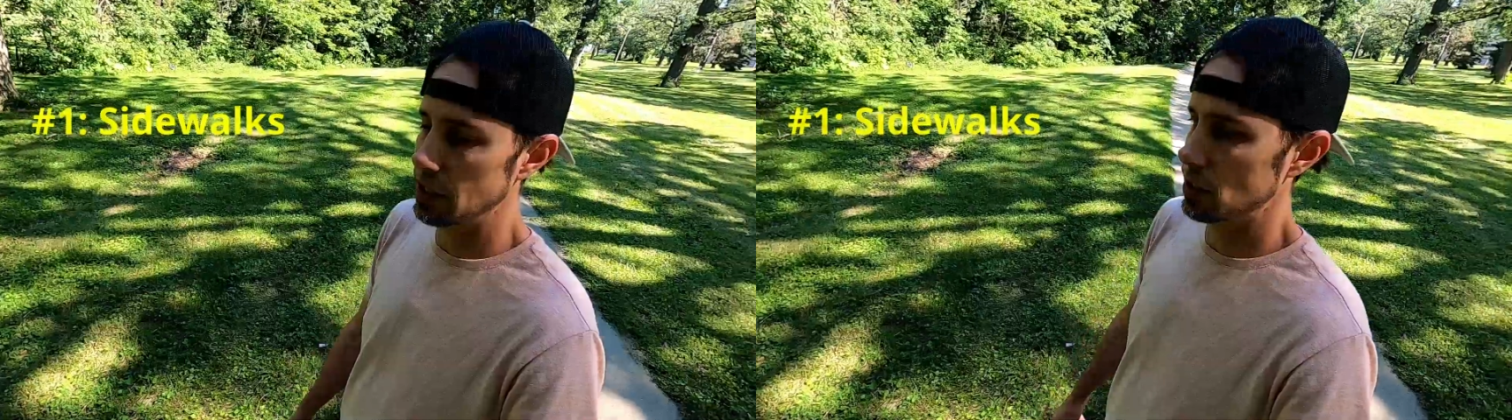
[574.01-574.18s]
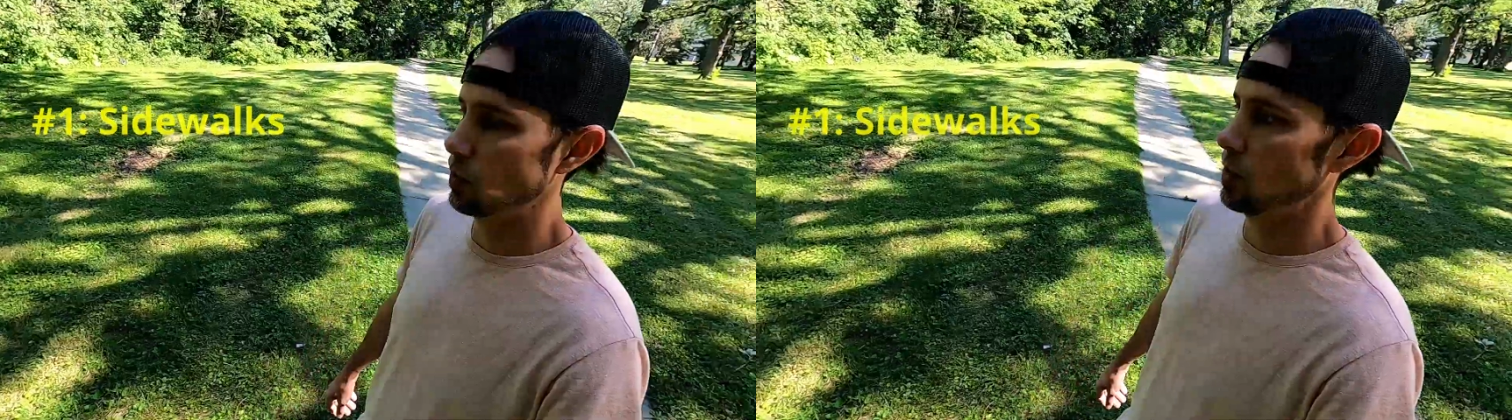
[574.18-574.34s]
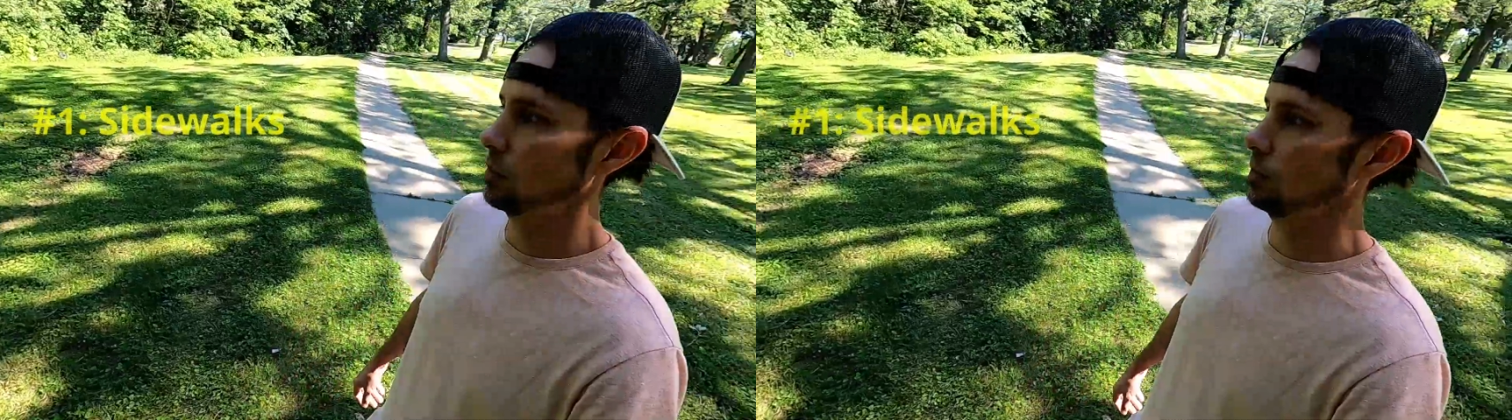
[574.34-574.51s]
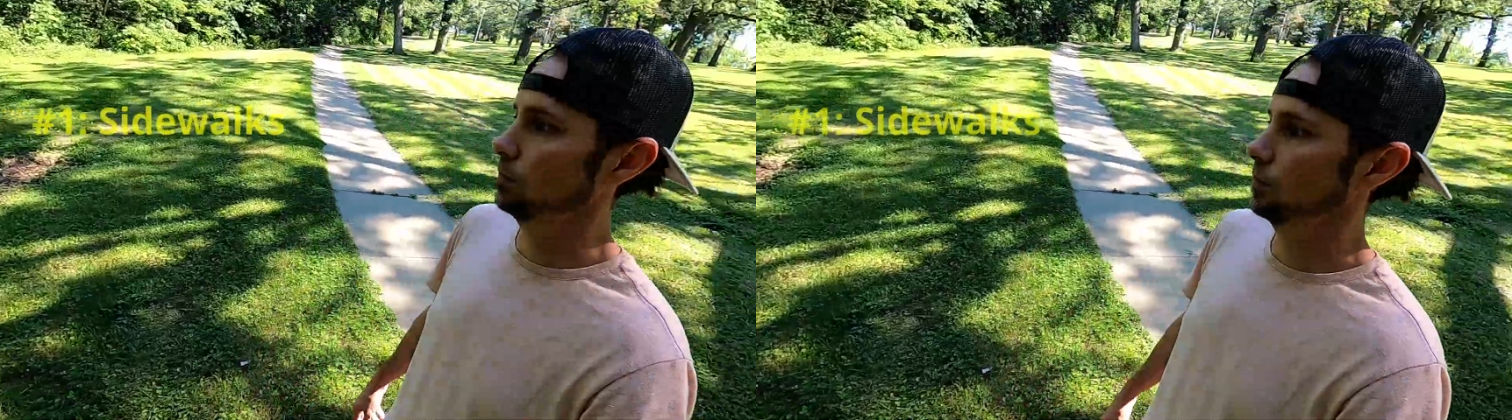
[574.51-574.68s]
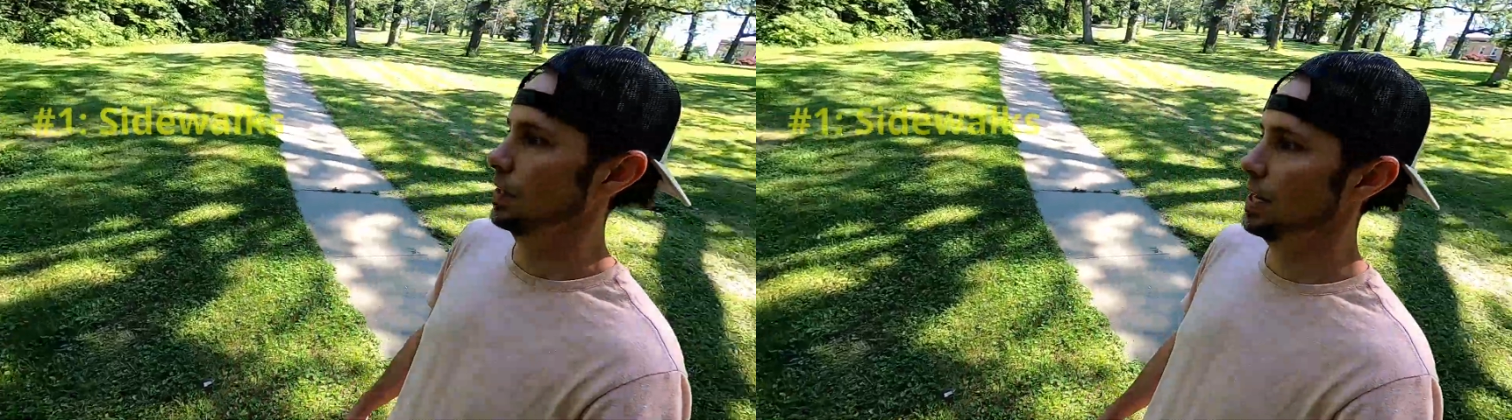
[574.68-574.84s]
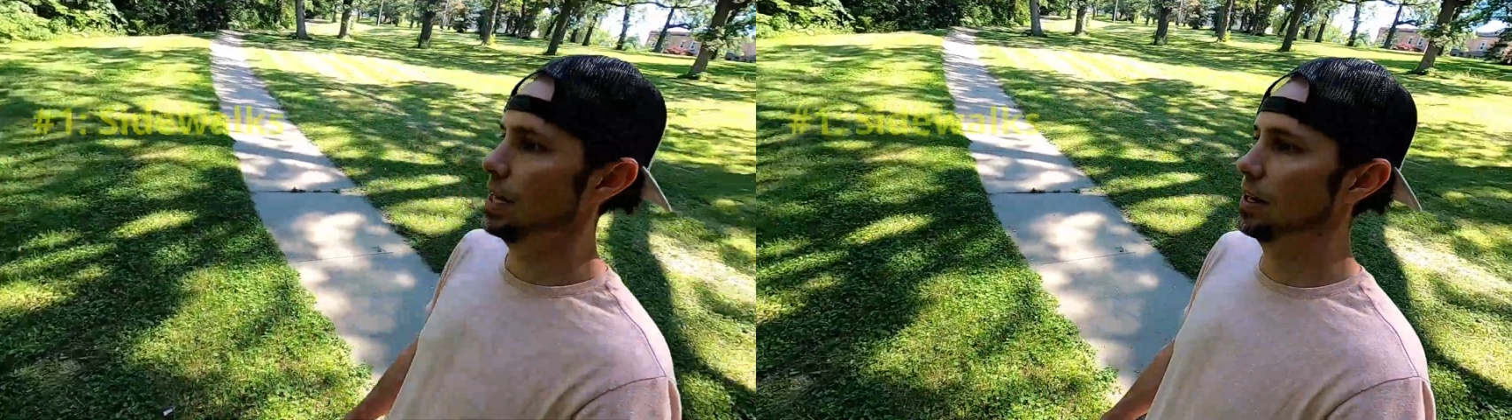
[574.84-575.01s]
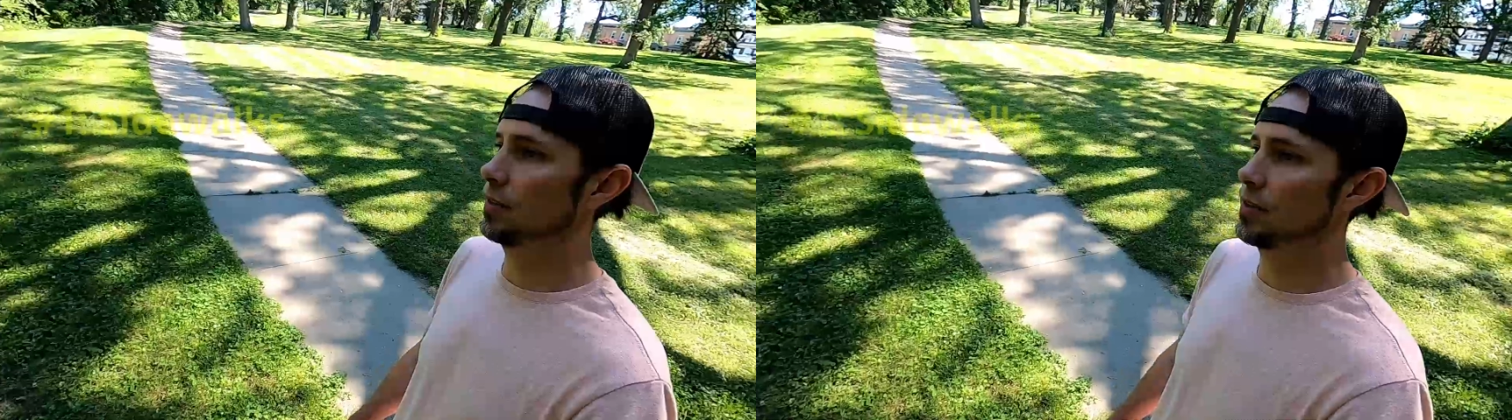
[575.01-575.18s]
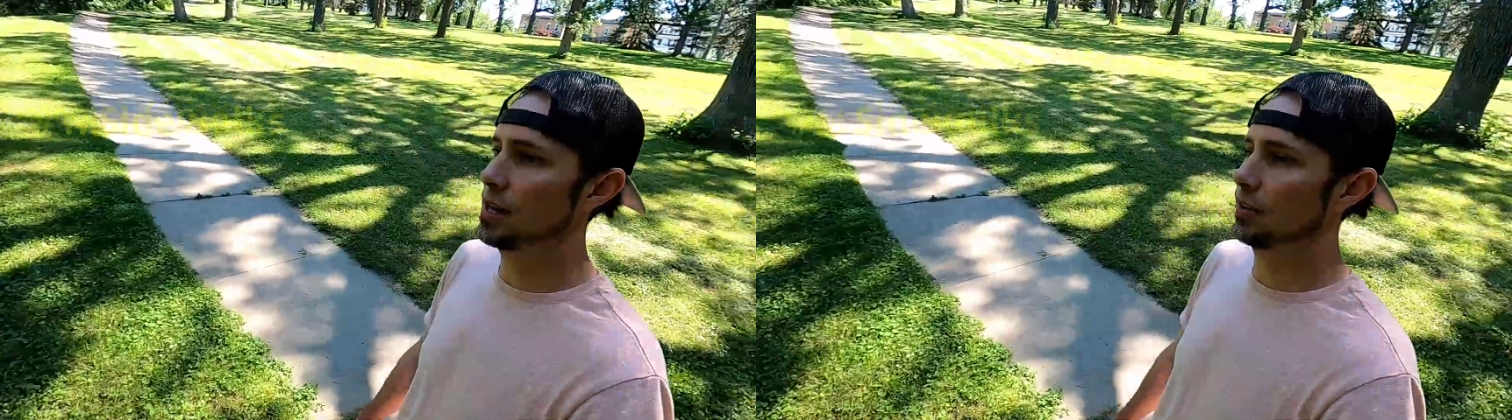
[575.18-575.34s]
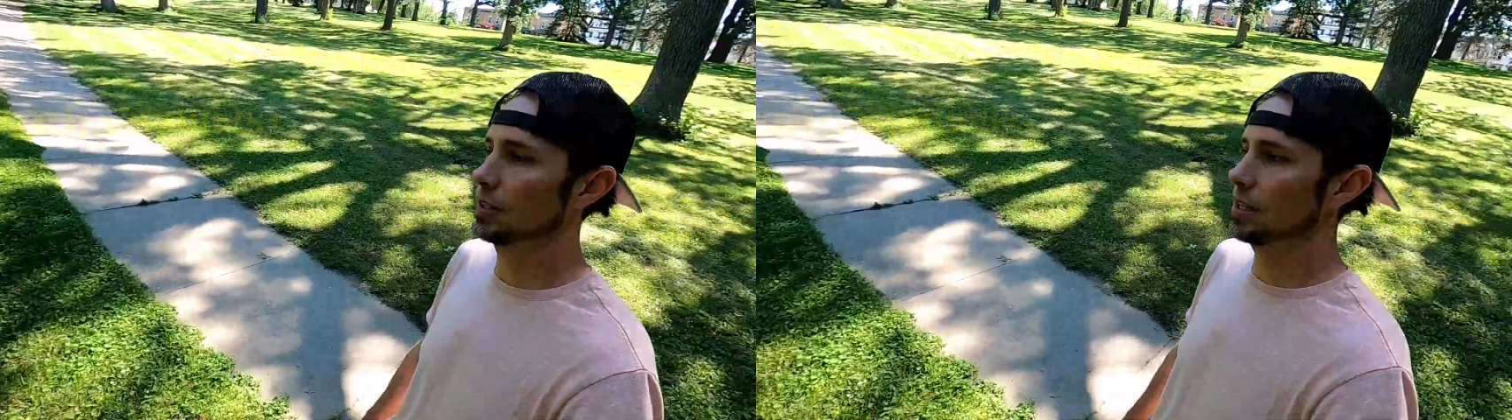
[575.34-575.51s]
this one, in and
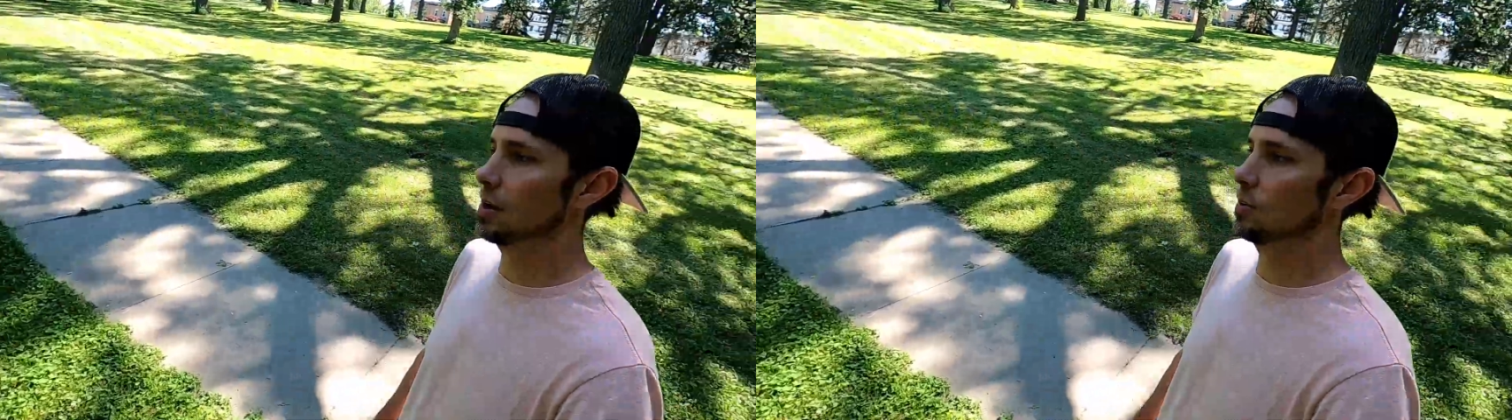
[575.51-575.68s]
around